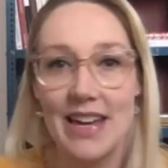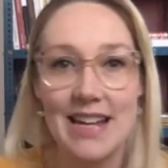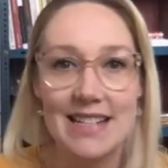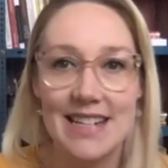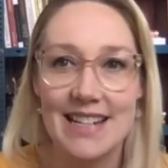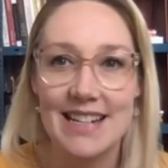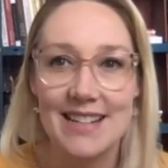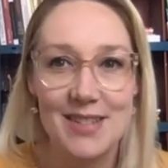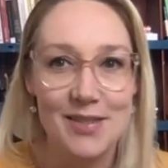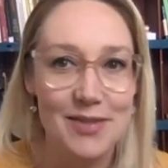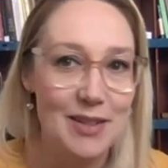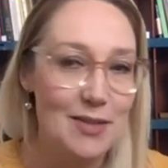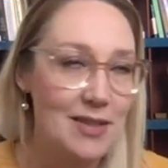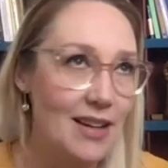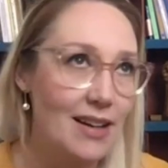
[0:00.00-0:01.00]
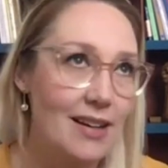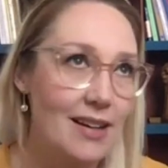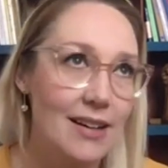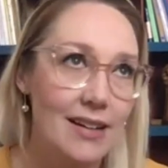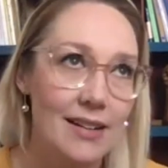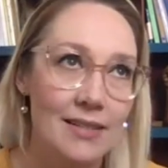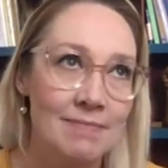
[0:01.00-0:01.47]
18 interviews
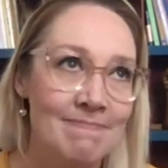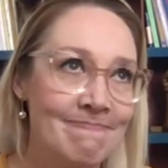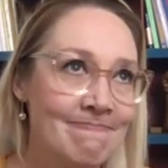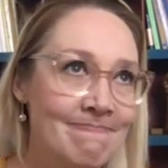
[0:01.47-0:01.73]
are